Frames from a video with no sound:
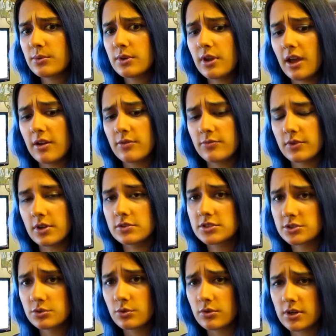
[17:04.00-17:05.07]
you have a
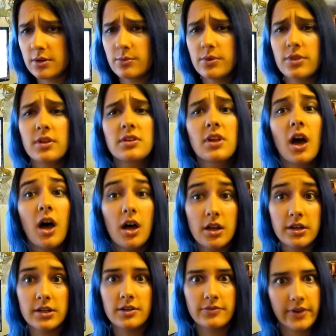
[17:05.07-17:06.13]
story with a
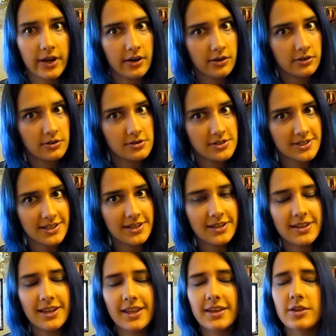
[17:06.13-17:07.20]
ton of characters in it,
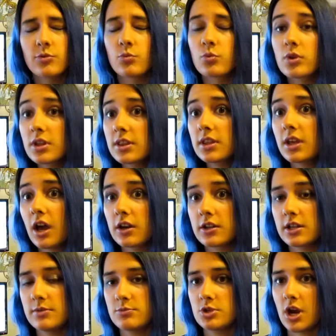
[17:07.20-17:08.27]
and you really got to
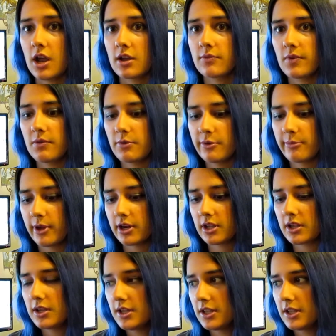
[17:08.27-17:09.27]
keep track of everybody.